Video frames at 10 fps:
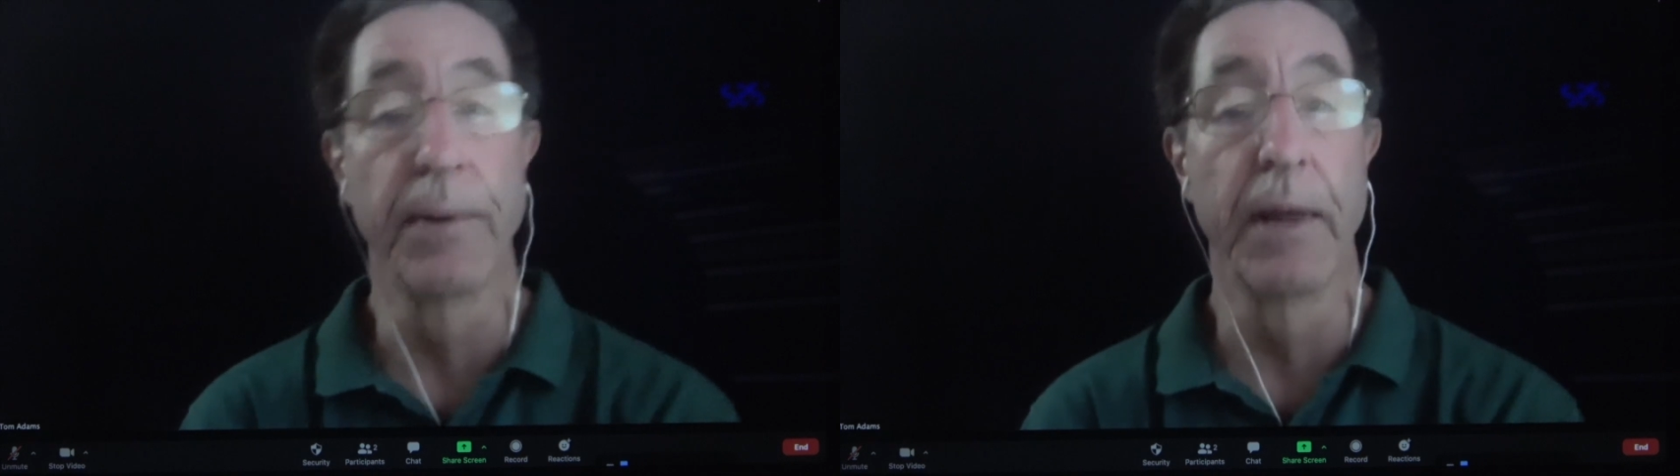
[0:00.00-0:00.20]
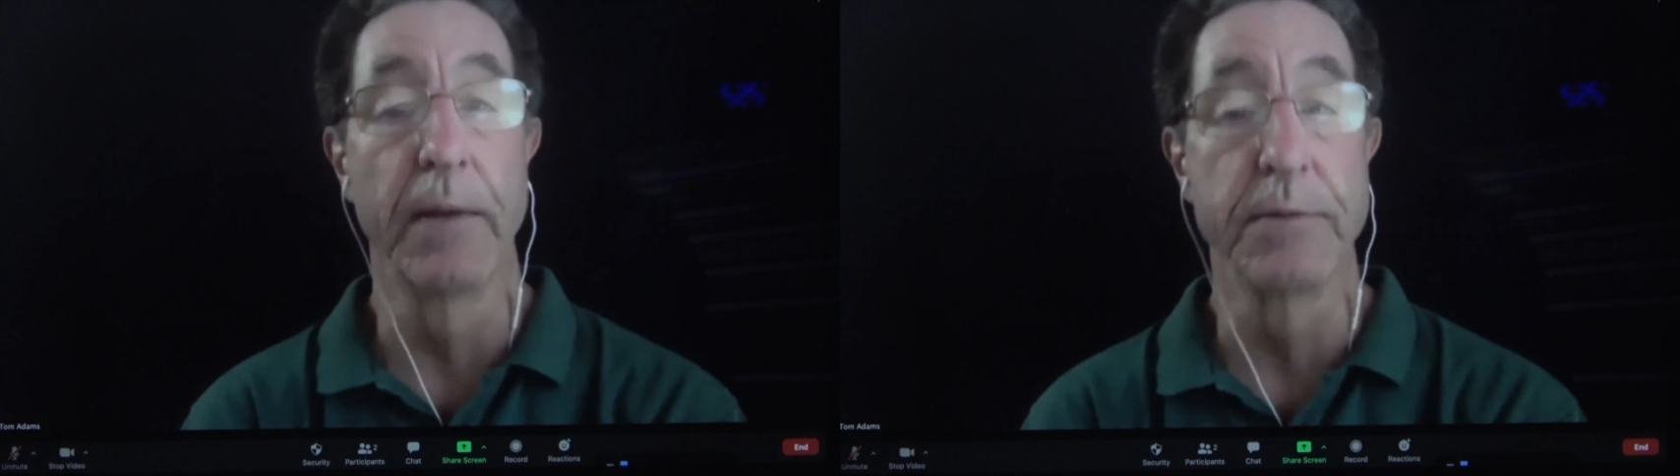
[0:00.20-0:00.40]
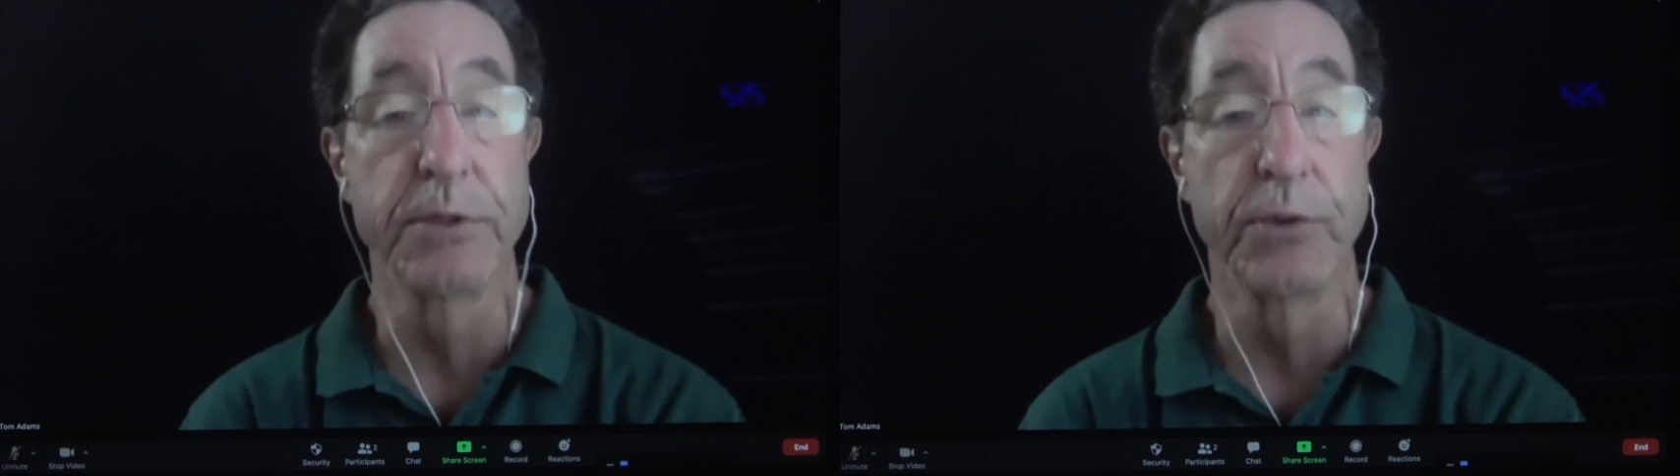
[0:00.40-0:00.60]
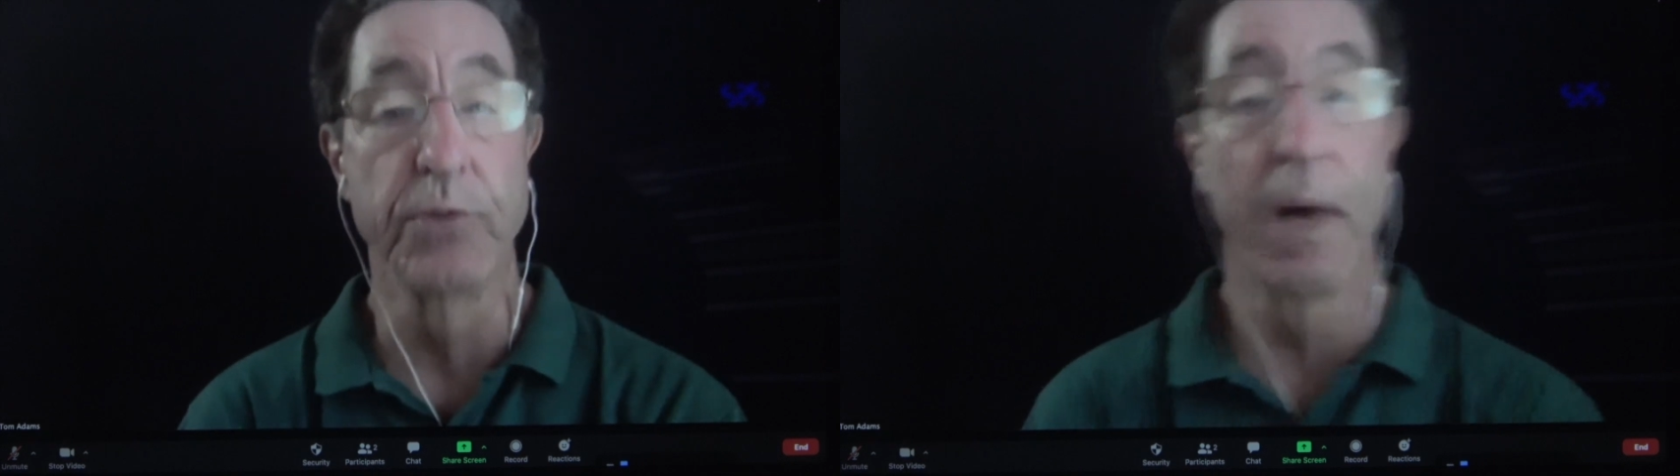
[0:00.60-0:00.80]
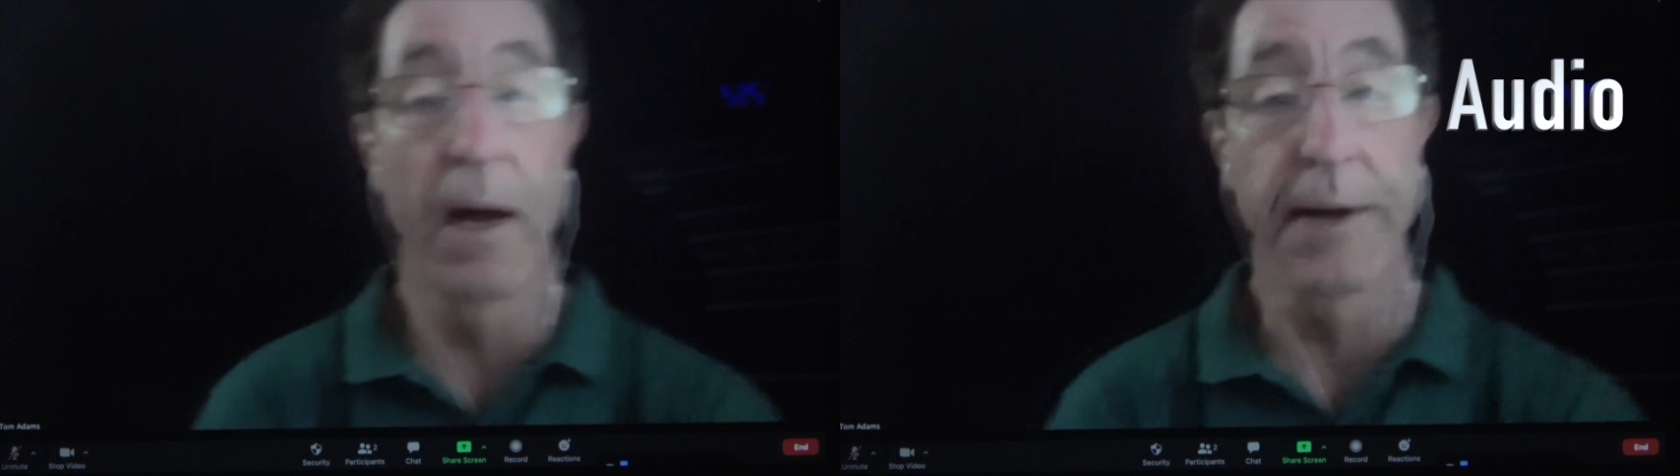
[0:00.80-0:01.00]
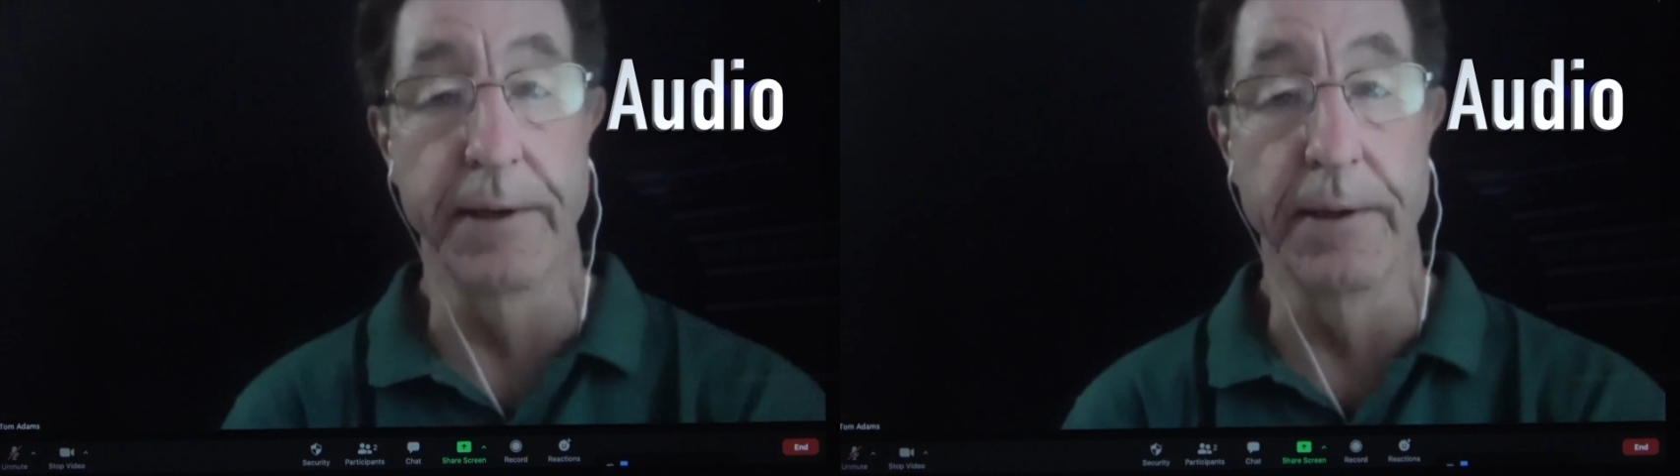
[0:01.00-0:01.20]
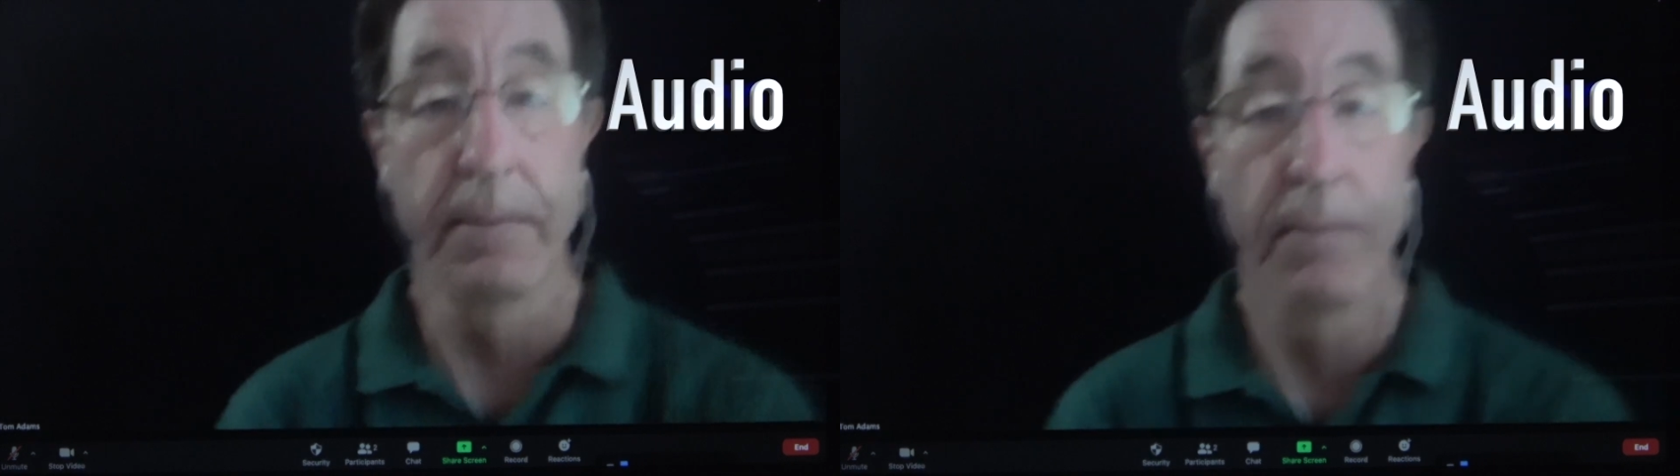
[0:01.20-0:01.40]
about Zoom audio.